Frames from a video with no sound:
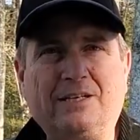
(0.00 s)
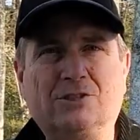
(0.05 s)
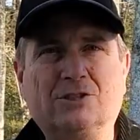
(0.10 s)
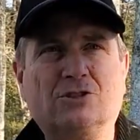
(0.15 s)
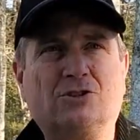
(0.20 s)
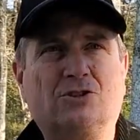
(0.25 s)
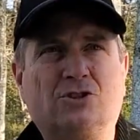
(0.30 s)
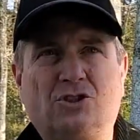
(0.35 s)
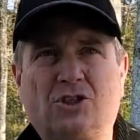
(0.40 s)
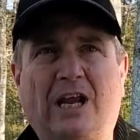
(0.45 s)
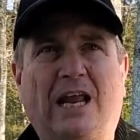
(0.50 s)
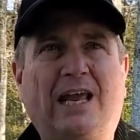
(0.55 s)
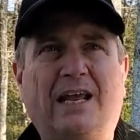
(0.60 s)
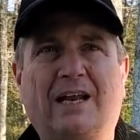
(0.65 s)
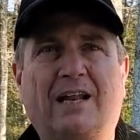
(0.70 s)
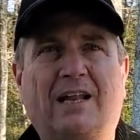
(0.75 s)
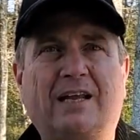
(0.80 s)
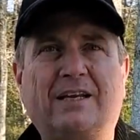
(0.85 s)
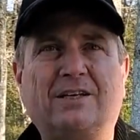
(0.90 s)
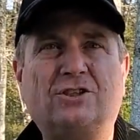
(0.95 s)
just
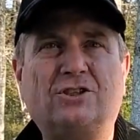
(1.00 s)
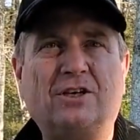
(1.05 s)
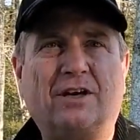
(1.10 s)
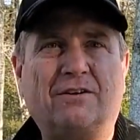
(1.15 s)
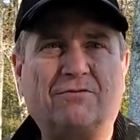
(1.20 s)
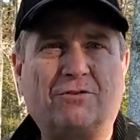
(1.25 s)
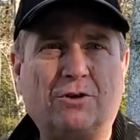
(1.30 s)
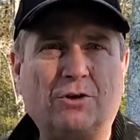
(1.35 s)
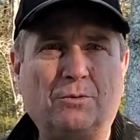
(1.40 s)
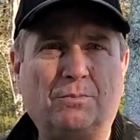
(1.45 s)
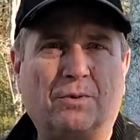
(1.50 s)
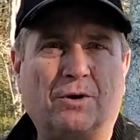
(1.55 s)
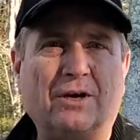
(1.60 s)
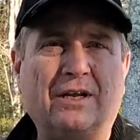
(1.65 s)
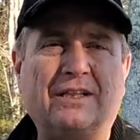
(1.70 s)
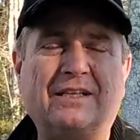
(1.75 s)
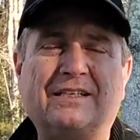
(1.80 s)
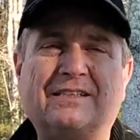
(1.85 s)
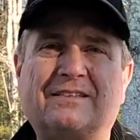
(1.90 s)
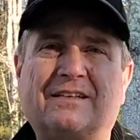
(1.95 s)
channeling Jeff Cooper
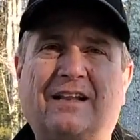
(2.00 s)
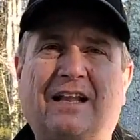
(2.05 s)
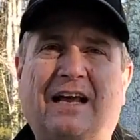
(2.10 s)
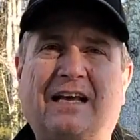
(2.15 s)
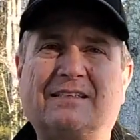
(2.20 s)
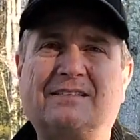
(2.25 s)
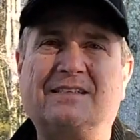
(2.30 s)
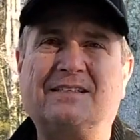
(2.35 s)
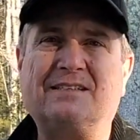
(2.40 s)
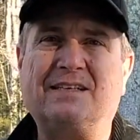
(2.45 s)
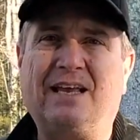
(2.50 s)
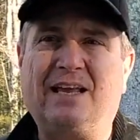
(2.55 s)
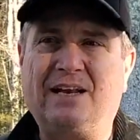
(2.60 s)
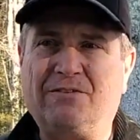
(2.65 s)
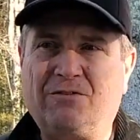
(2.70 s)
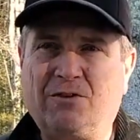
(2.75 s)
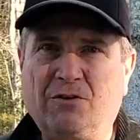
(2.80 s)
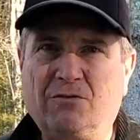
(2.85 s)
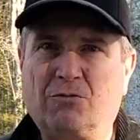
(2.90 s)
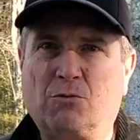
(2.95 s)
in these classes. And
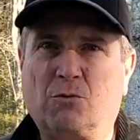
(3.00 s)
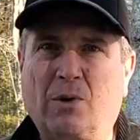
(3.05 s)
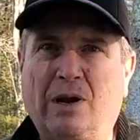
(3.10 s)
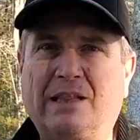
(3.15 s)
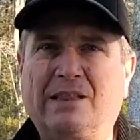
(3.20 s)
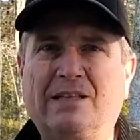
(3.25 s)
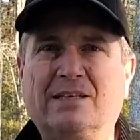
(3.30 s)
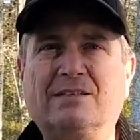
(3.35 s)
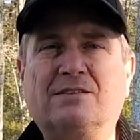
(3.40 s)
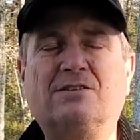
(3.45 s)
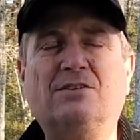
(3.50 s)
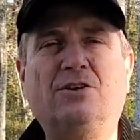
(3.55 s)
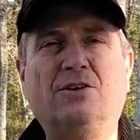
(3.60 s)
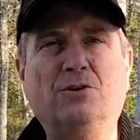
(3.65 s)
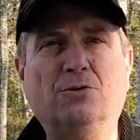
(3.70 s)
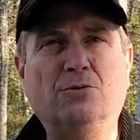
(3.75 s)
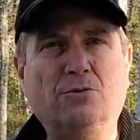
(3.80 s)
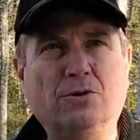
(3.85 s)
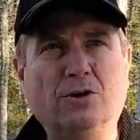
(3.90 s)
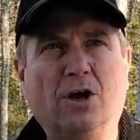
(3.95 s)
if you've read this,
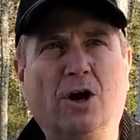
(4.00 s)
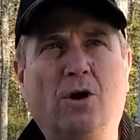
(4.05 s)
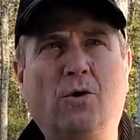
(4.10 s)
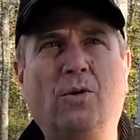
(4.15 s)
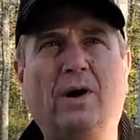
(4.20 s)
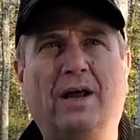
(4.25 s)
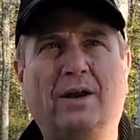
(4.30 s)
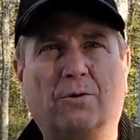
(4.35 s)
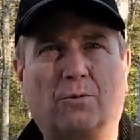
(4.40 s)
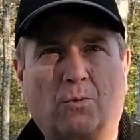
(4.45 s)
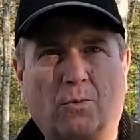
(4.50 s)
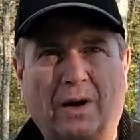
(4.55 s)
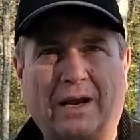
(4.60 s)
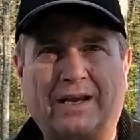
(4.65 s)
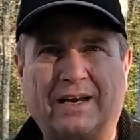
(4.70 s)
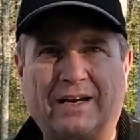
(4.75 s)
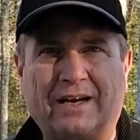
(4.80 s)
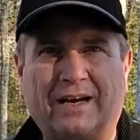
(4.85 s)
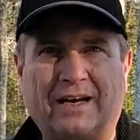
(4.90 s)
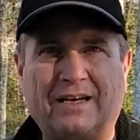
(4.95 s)
you know and
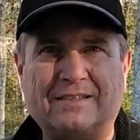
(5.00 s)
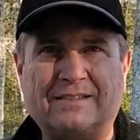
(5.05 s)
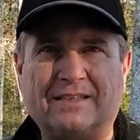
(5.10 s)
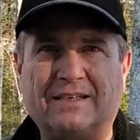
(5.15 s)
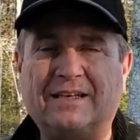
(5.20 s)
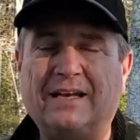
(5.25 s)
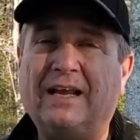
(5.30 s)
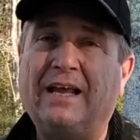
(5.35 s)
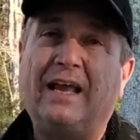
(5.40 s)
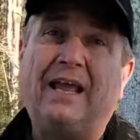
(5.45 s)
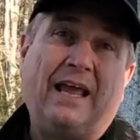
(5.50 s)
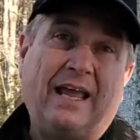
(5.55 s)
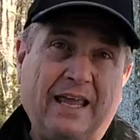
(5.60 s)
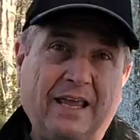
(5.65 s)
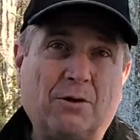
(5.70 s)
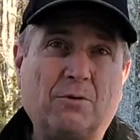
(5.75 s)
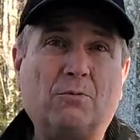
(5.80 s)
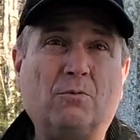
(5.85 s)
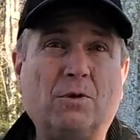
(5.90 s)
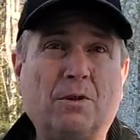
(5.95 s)
recognize it.
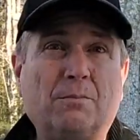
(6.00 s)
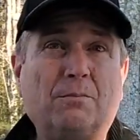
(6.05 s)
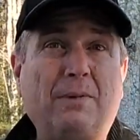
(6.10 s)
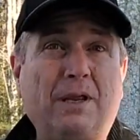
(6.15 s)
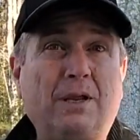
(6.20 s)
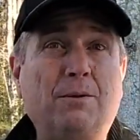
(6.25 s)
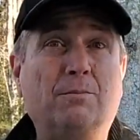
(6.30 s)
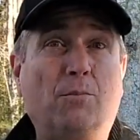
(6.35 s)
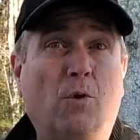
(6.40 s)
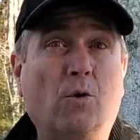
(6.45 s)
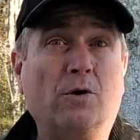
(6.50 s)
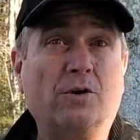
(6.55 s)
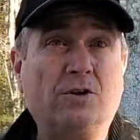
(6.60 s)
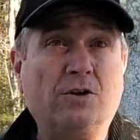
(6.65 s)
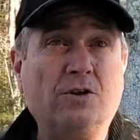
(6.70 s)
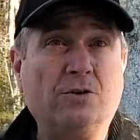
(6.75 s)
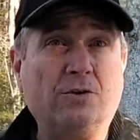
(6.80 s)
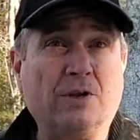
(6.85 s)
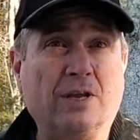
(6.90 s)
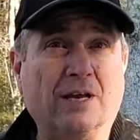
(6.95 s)
It will mean more
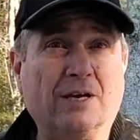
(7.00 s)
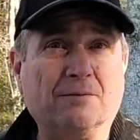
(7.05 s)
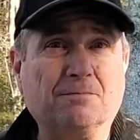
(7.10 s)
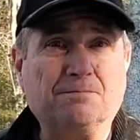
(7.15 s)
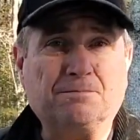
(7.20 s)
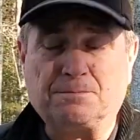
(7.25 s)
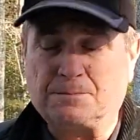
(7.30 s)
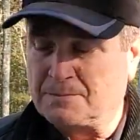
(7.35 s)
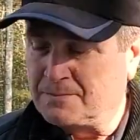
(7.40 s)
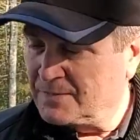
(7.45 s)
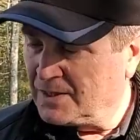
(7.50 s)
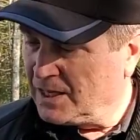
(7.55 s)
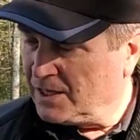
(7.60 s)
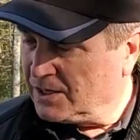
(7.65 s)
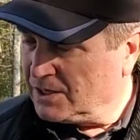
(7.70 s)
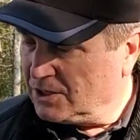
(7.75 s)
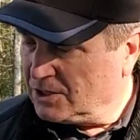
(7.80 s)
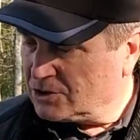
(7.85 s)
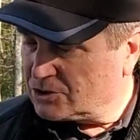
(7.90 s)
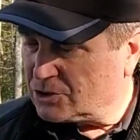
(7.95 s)
to you.
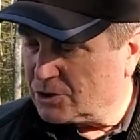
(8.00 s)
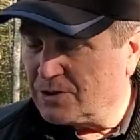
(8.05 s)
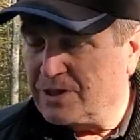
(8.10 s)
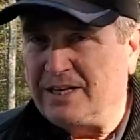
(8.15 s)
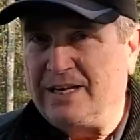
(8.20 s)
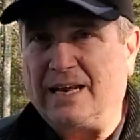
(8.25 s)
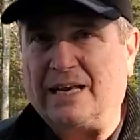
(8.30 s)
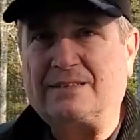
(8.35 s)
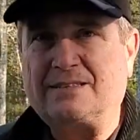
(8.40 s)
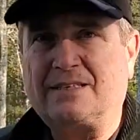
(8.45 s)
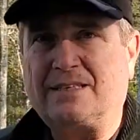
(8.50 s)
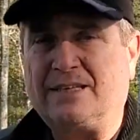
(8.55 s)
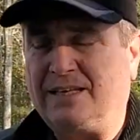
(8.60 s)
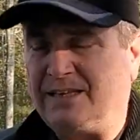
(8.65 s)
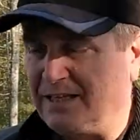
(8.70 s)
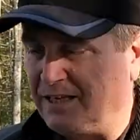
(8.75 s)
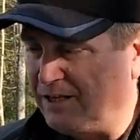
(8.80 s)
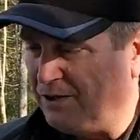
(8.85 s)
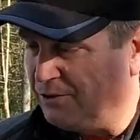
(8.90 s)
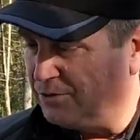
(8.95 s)
So the next thing
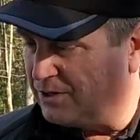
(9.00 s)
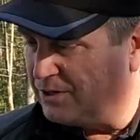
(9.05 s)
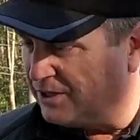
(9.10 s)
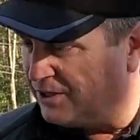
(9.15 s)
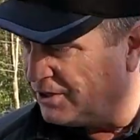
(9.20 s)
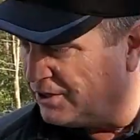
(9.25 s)
that you can